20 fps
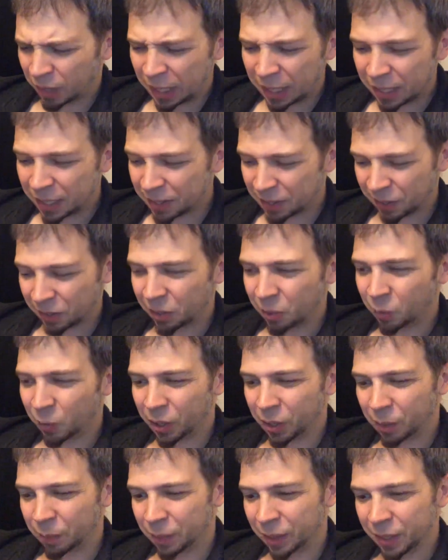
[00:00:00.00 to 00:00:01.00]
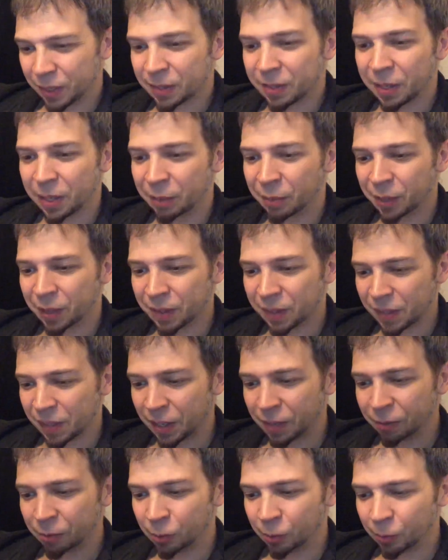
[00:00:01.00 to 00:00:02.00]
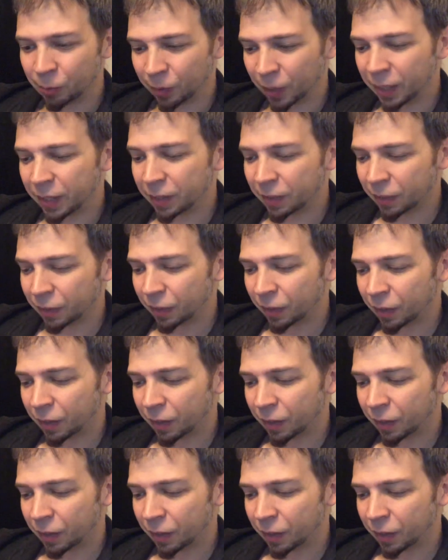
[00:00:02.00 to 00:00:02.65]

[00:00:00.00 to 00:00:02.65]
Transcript: easily one of the best comics ever, right?